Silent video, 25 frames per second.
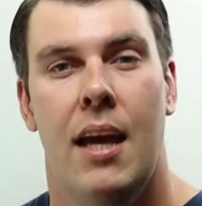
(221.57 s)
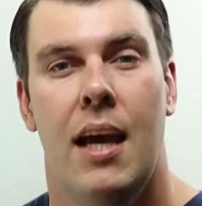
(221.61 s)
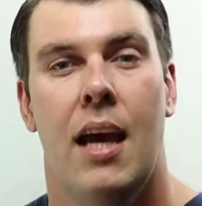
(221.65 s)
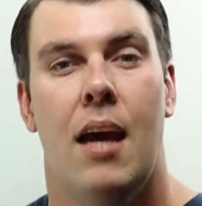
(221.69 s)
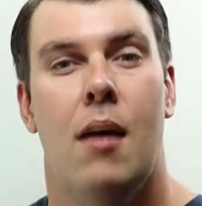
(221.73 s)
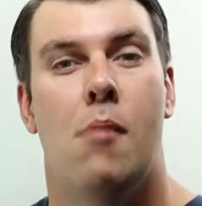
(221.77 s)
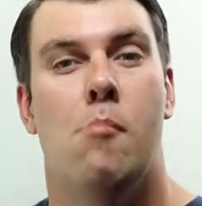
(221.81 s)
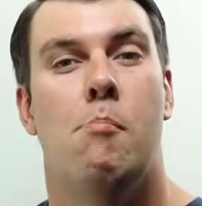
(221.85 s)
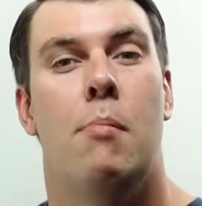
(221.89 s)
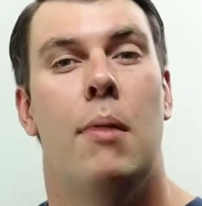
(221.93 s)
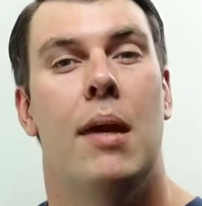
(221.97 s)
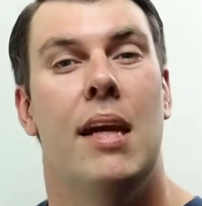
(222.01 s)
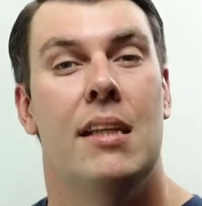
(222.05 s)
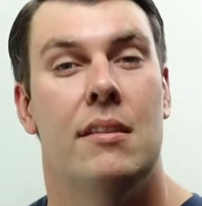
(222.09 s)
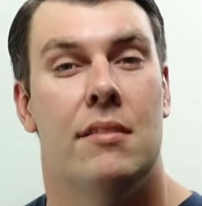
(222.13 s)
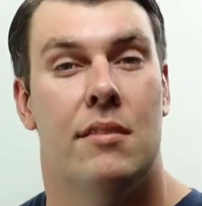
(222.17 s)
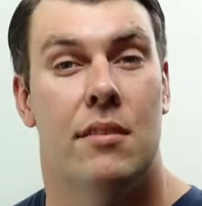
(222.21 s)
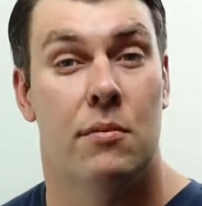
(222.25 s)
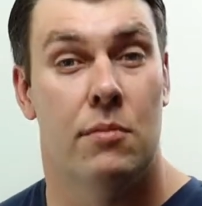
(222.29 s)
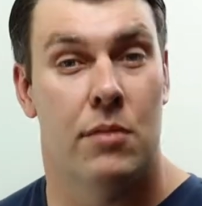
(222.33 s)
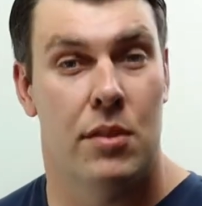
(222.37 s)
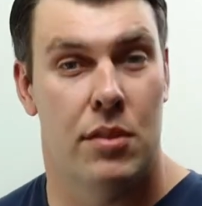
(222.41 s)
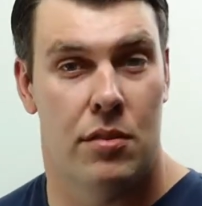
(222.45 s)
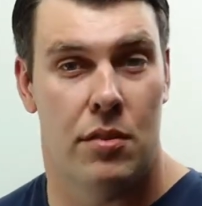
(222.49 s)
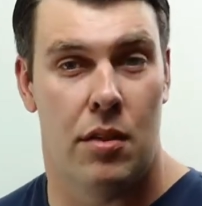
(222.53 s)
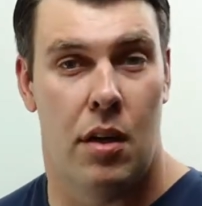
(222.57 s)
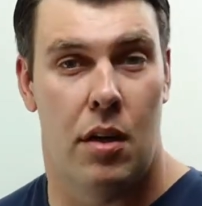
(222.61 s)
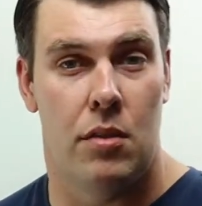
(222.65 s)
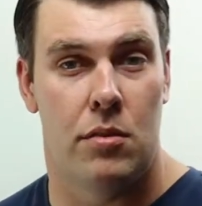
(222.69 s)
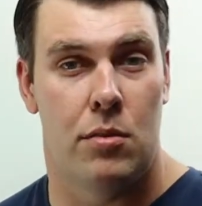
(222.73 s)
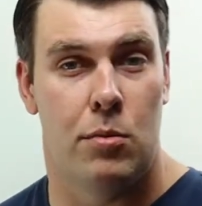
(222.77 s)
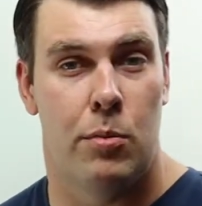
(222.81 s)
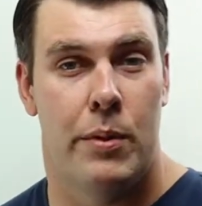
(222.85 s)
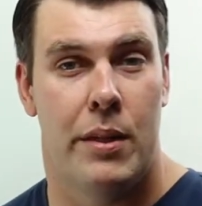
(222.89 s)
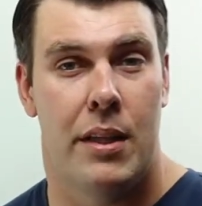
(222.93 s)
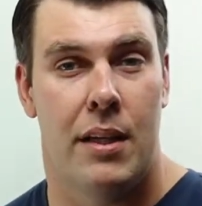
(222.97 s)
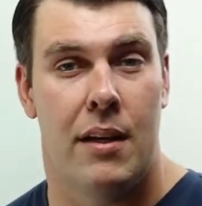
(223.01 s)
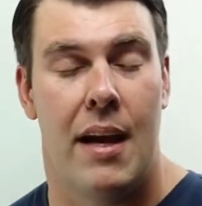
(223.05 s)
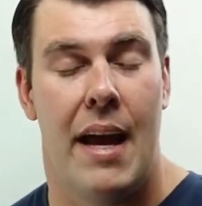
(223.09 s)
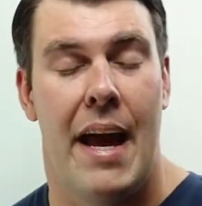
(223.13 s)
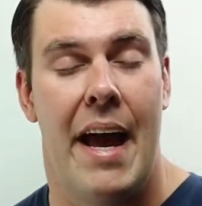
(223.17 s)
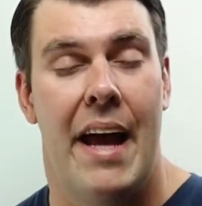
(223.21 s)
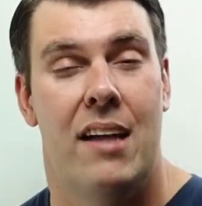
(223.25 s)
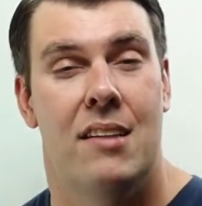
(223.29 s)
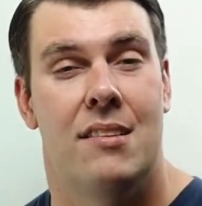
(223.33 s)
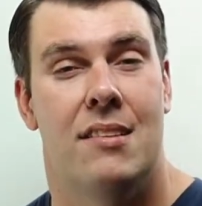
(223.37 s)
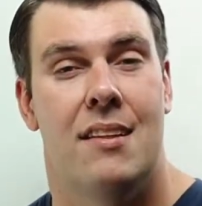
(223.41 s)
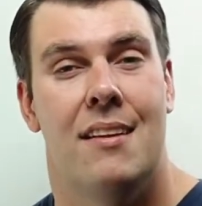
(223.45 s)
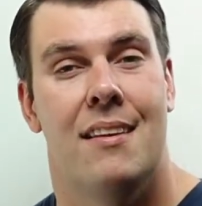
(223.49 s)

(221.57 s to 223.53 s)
amazing results with your ads.